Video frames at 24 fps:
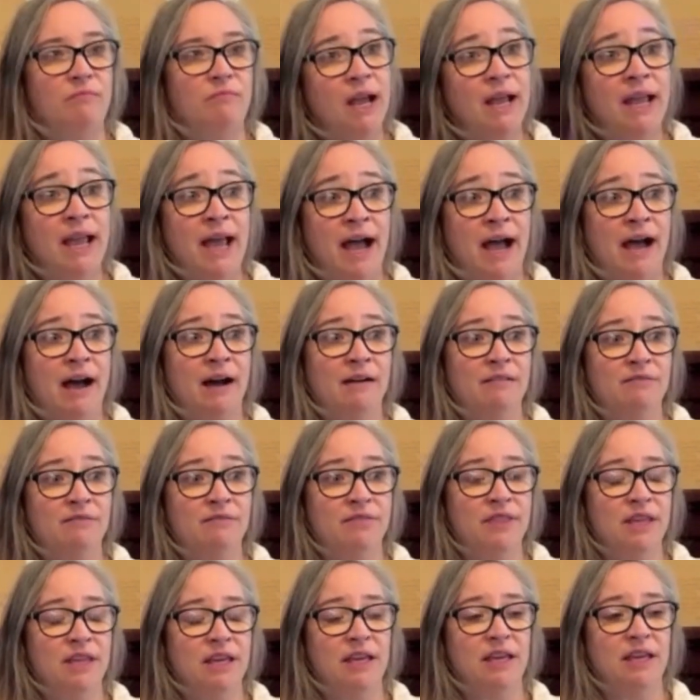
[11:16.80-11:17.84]
I
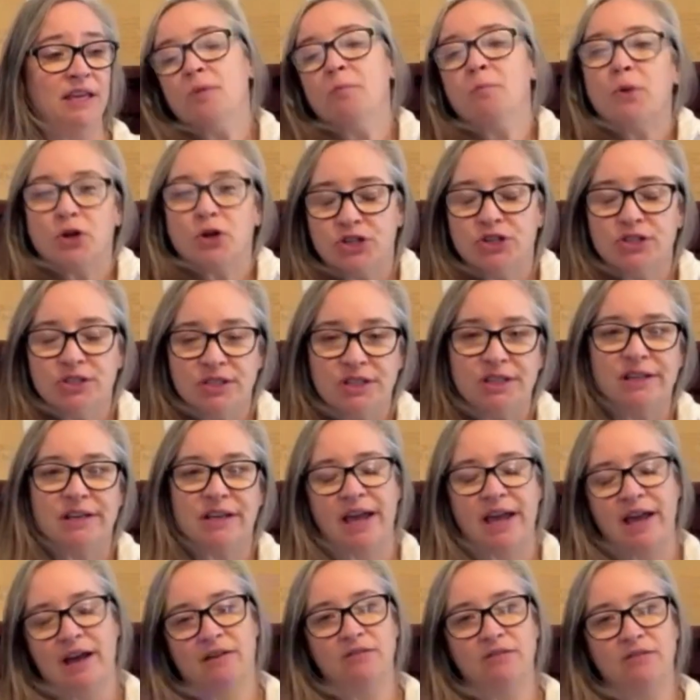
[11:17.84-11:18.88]
have the emergency
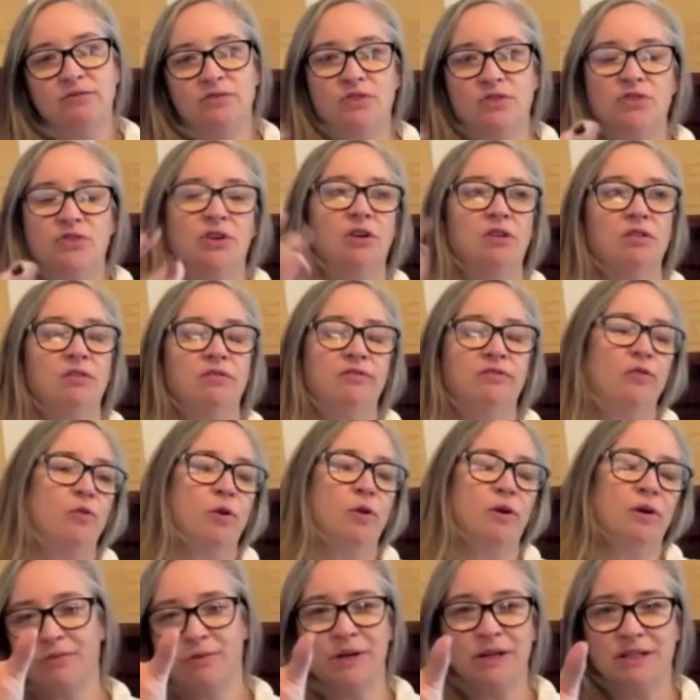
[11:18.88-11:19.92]
account. So
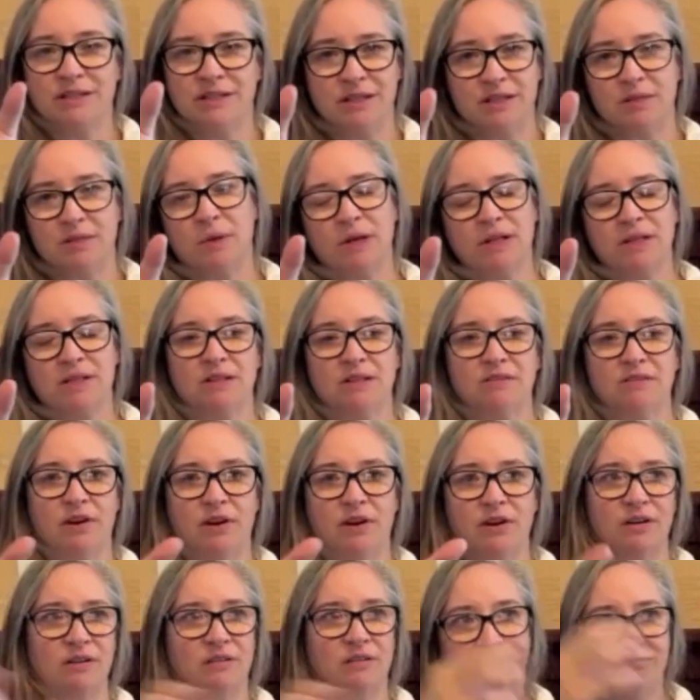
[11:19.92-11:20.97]
for 3 to 6 months of
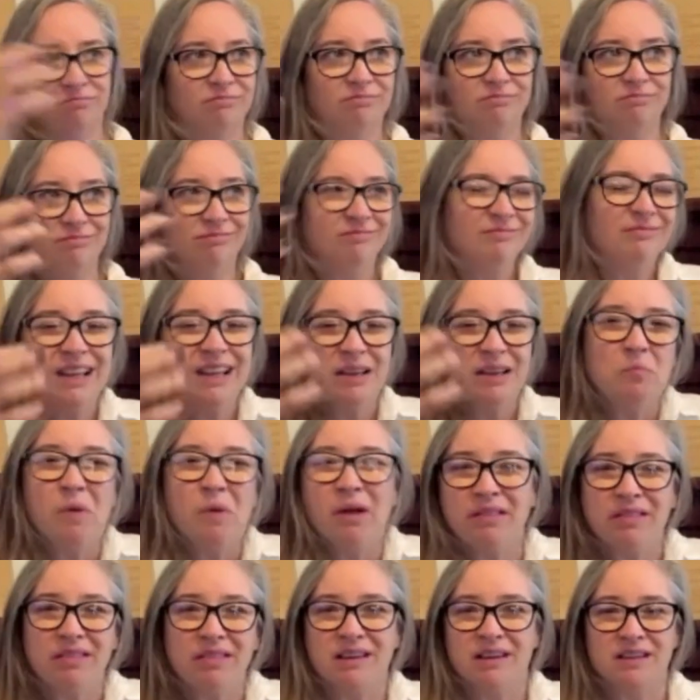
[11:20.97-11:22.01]
our like
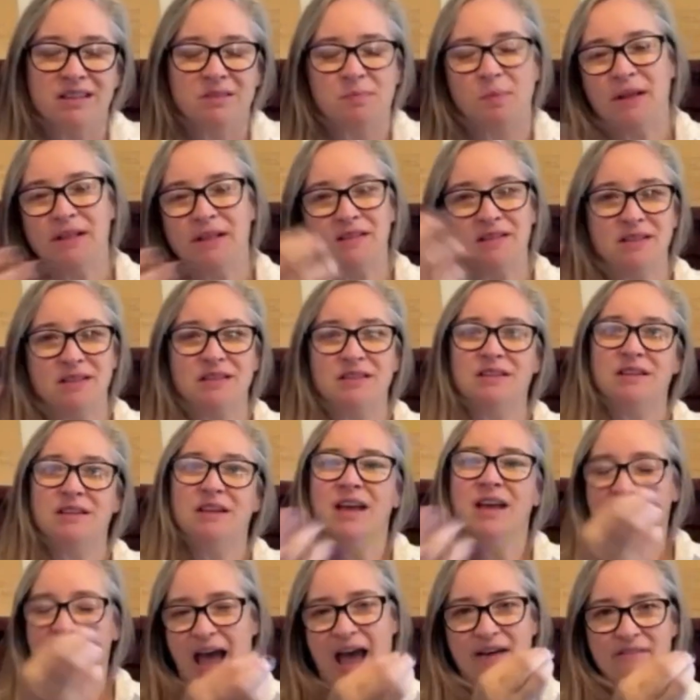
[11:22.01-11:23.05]
monthly expenses,
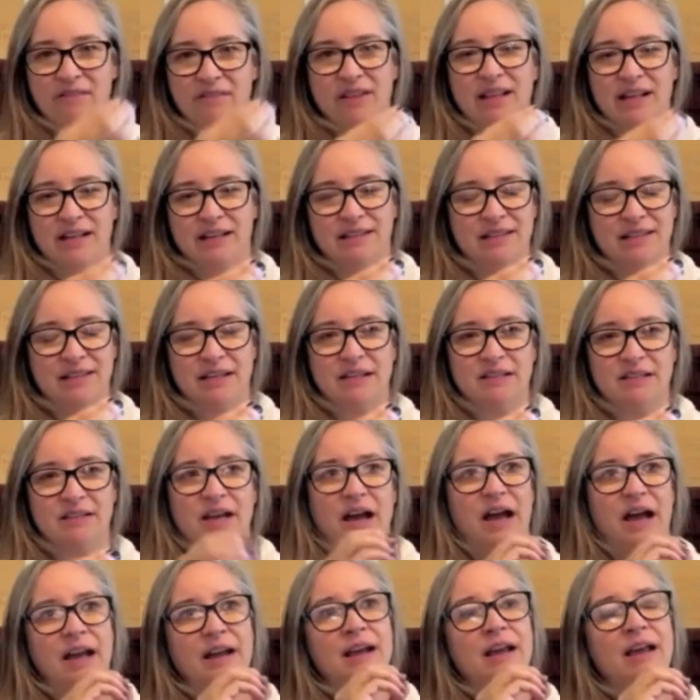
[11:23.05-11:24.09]
having that set
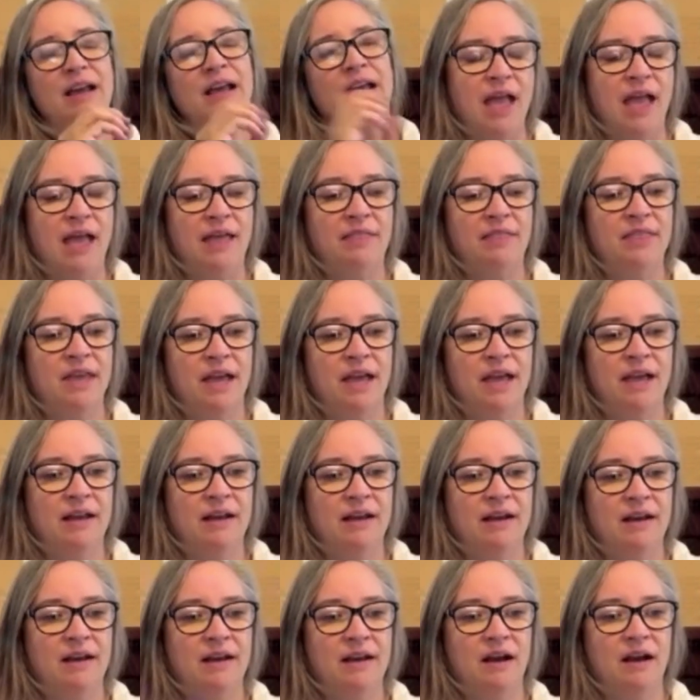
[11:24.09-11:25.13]
aside. And
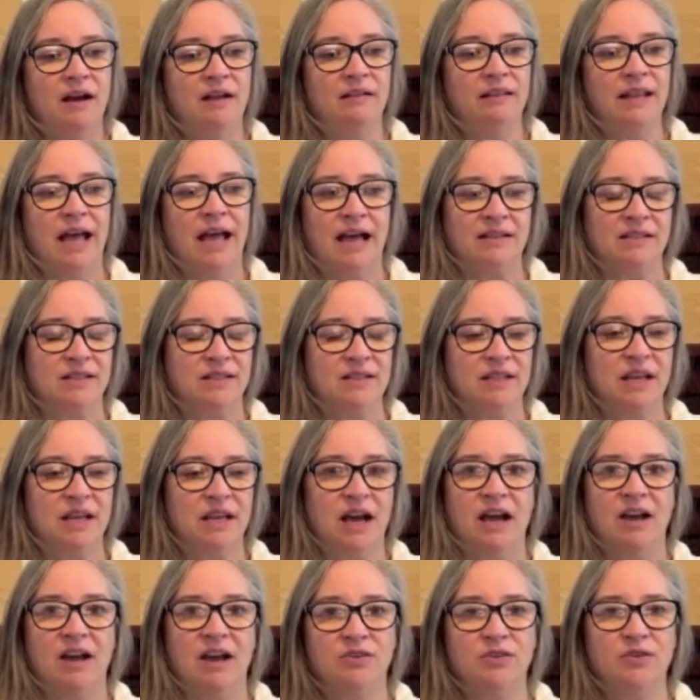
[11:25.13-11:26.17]
then lastly,
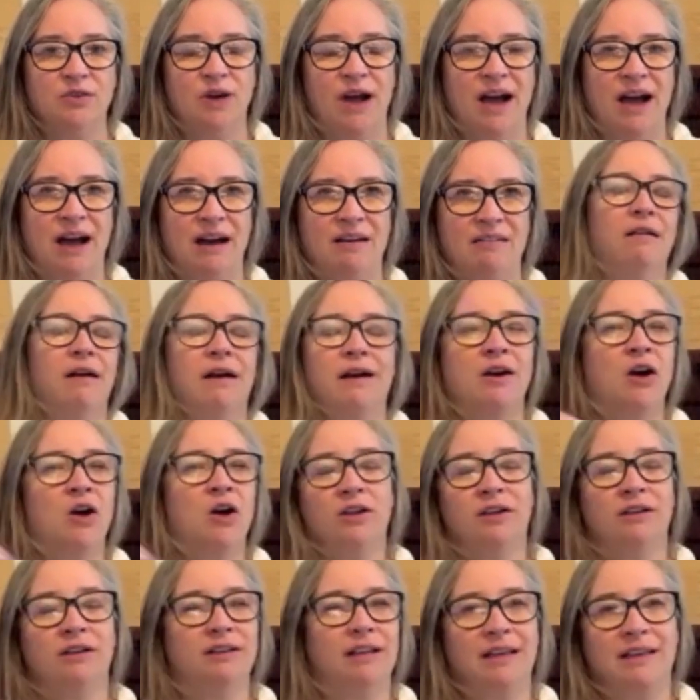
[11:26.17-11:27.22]
I also have, I
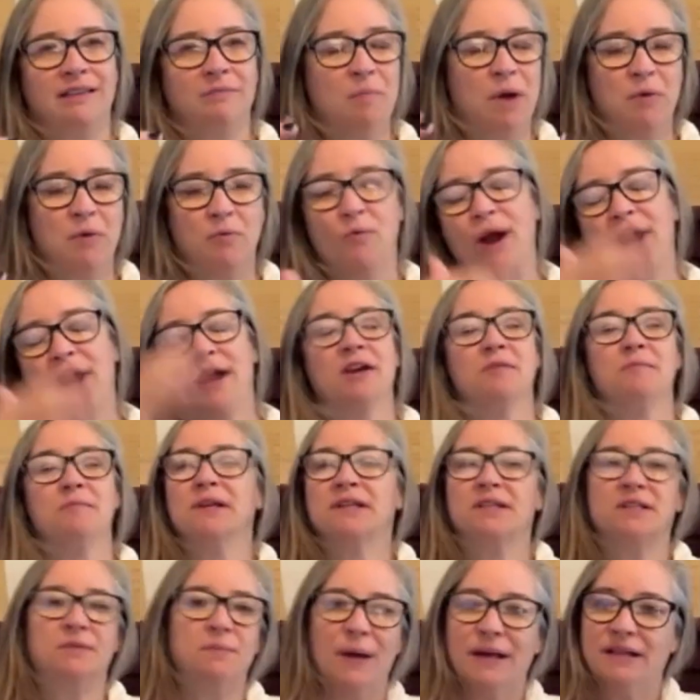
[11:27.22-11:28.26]
call it like my random
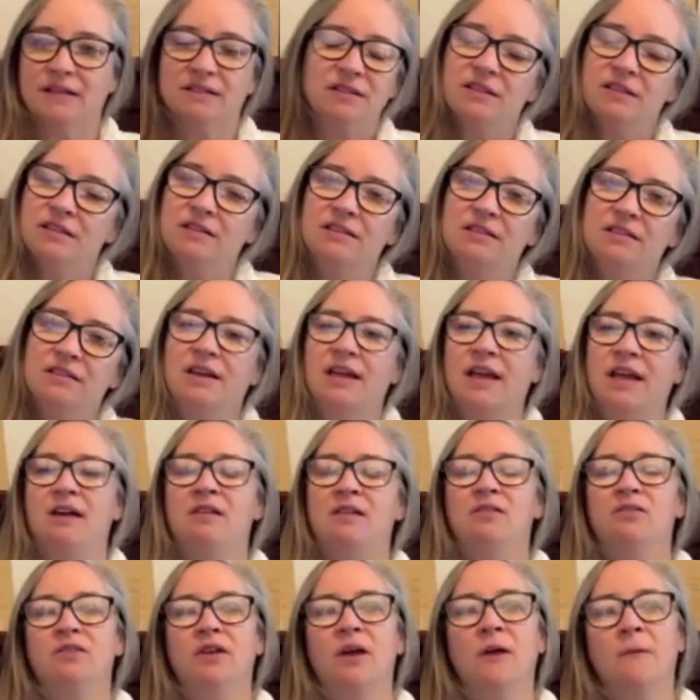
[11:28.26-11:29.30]
expenses
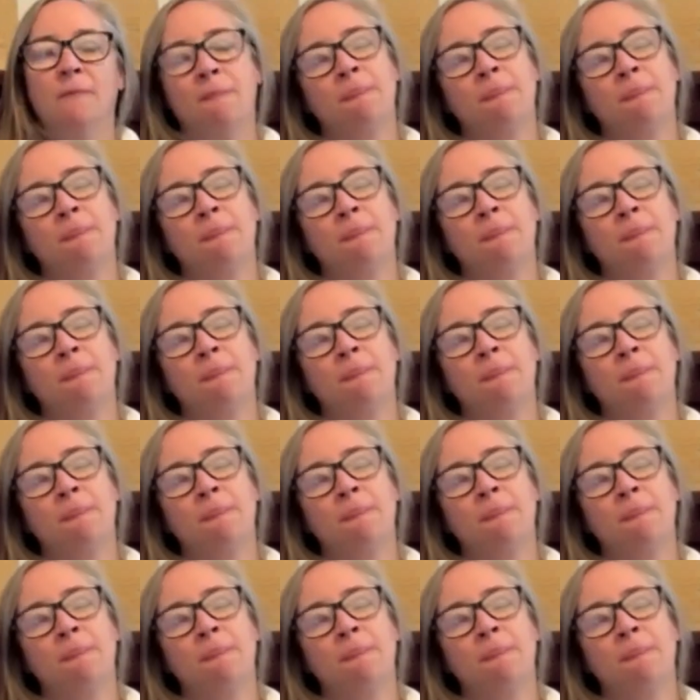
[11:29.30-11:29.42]
account.